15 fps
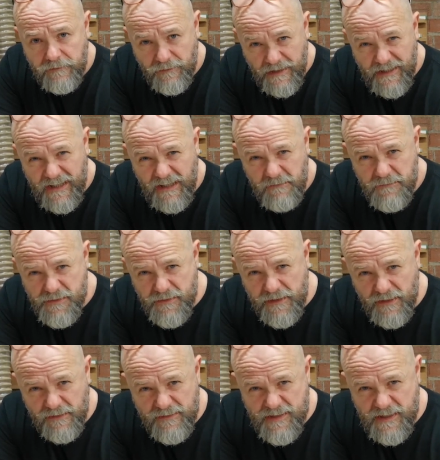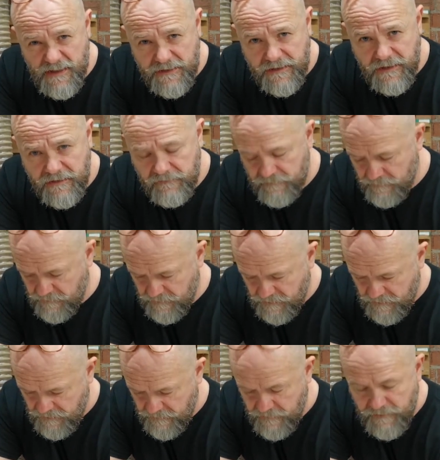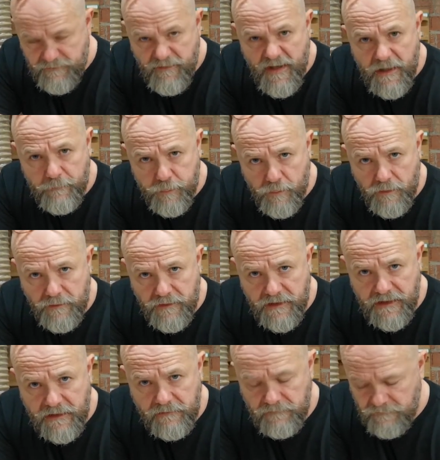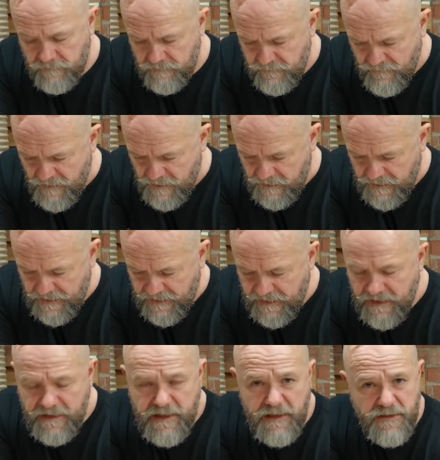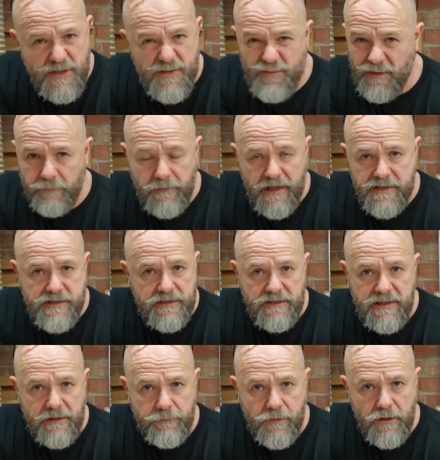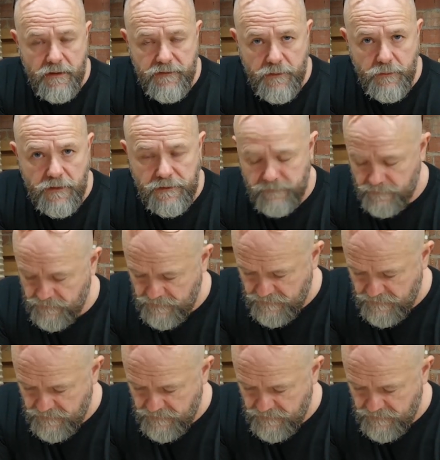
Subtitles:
Okay, so do you understand that? It's very important that. Now again, you can just run masking tape there if you want.